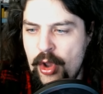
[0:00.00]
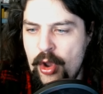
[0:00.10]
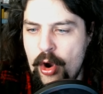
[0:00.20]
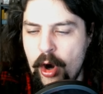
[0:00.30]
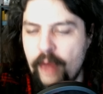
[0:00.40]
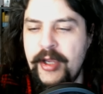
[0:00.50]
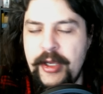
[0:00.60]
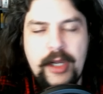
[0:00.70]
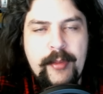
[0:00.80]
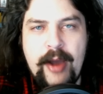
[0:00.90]
Are they going
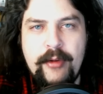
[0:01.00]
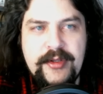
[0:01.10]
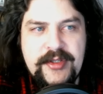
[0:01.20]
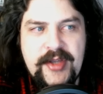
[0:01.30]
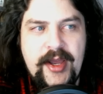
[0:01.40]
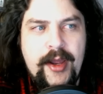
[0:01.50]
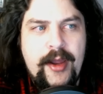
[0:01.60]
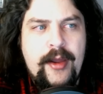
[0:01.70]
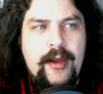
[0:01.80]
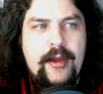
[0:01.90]
to come out and
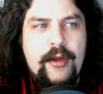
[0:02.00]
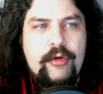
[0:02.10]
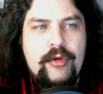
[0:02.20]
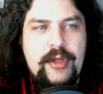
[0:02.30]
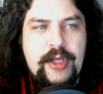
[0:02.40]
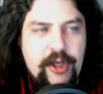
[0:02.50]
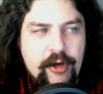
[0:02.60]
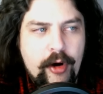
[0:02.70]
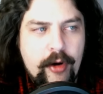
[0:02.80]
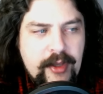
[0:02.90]
say,
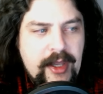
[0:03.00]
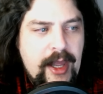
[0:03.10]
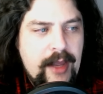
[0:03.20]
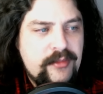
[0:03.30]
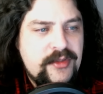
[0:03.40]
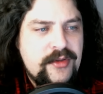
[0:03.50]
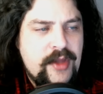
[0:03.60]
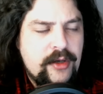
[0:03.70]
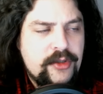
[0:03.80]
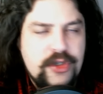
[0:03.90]
here are the games
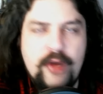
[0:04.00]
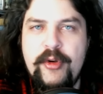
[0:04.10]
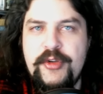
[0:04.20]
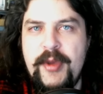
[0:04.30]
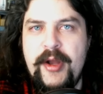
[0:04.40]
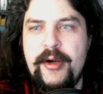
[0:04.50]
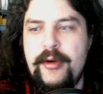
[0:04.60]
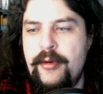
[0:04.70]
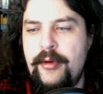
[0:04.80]
that are so much better?